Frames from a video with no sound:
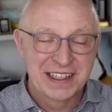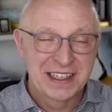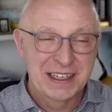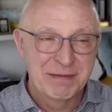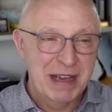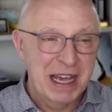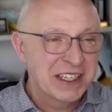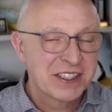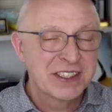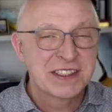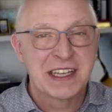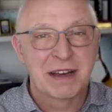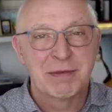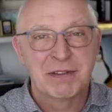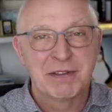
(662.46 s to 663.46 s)
mention
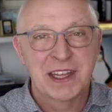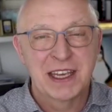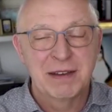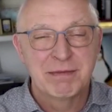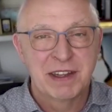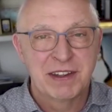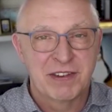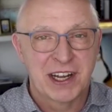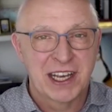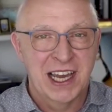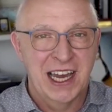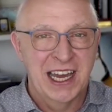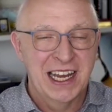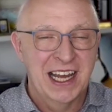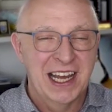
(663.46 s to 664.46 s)
some of the MISRA
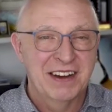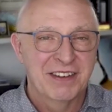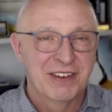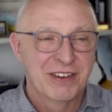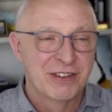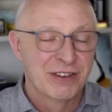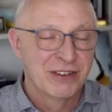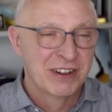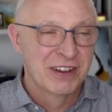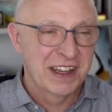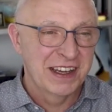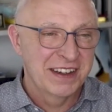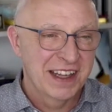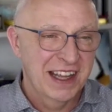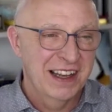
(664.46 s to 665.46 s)
guideline rules
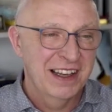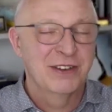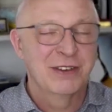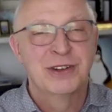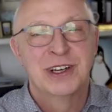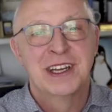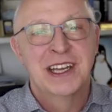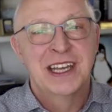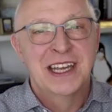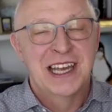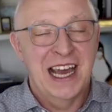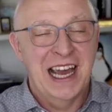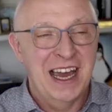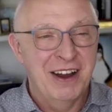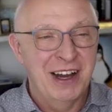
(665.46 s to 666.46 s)
and tell you
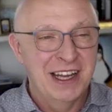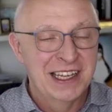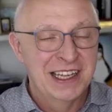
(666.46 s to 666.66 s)
how,